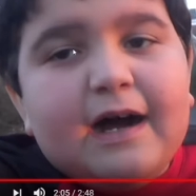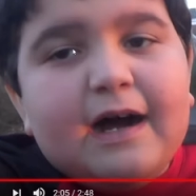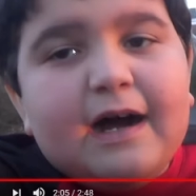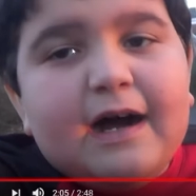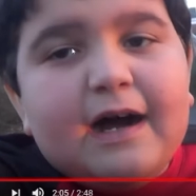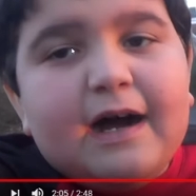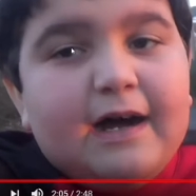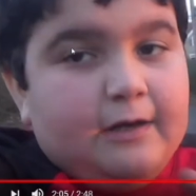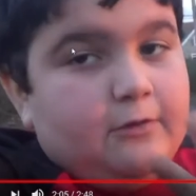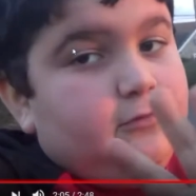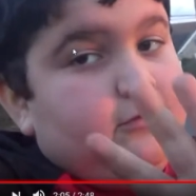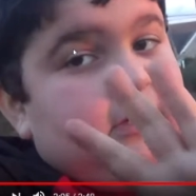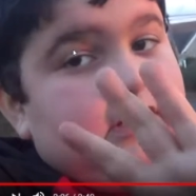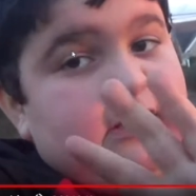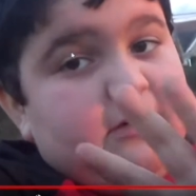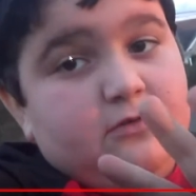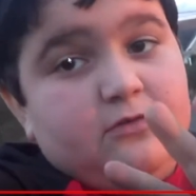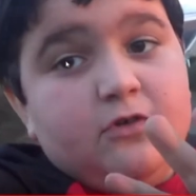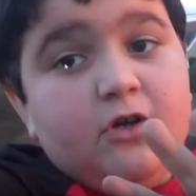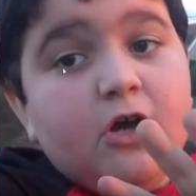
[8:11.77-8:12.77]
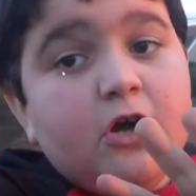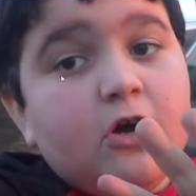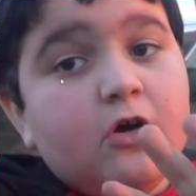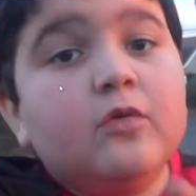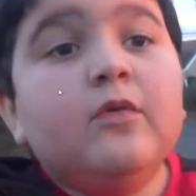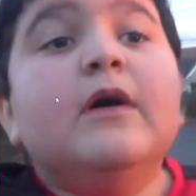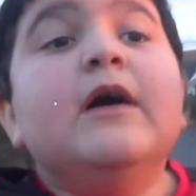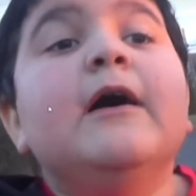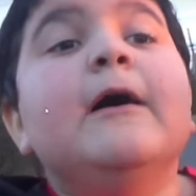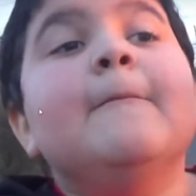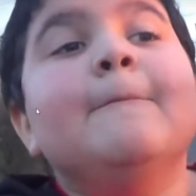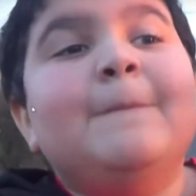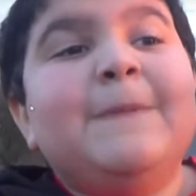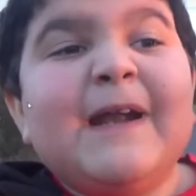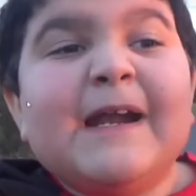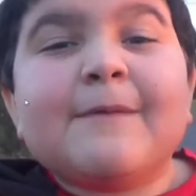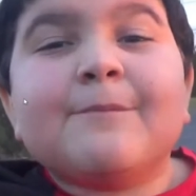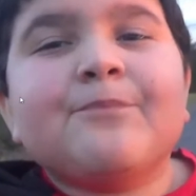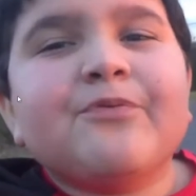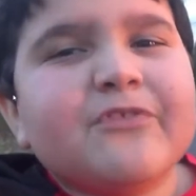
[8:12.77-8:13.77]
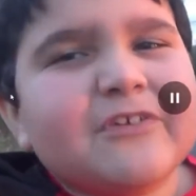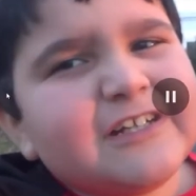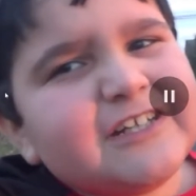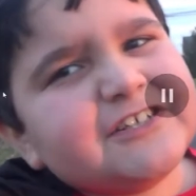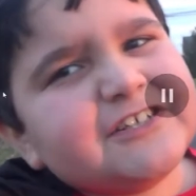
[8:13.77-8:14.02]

I, I don't know, but I'm pretty